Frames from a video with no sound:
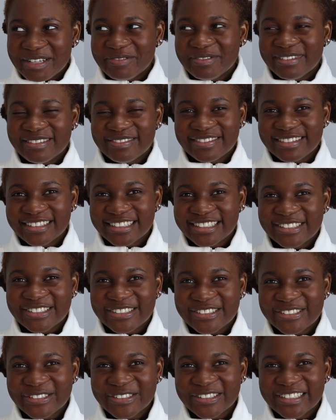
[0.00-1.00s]
made me feel
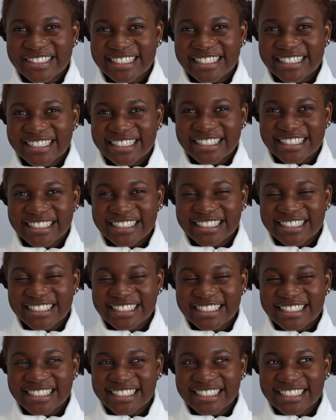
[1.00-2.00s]
so like,
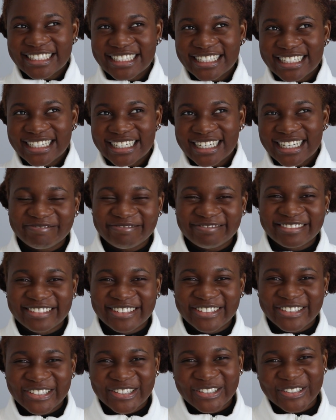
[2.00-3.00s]

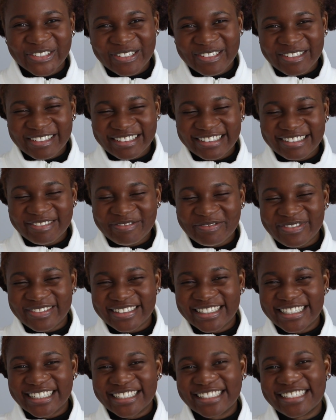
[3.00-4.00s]
girl,
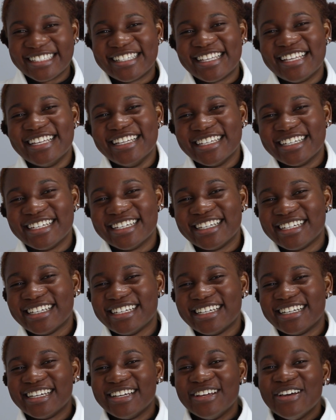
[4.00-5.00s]
please.
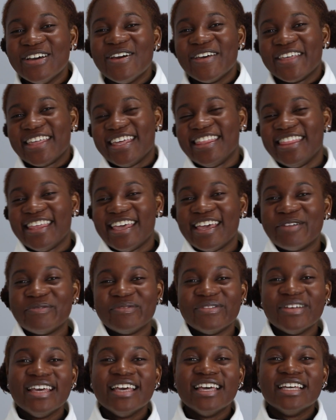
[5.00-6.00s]
And
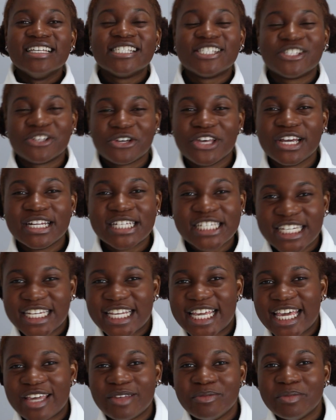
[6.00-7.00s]
then Soyeon,
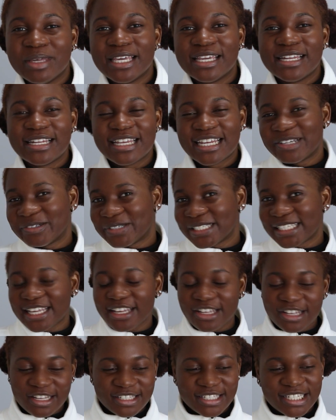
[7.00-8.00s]
she came in and he was
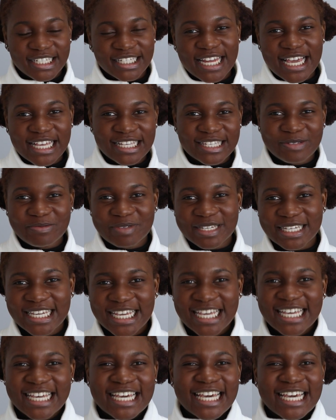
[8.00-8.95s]
like, oh, sit next to me.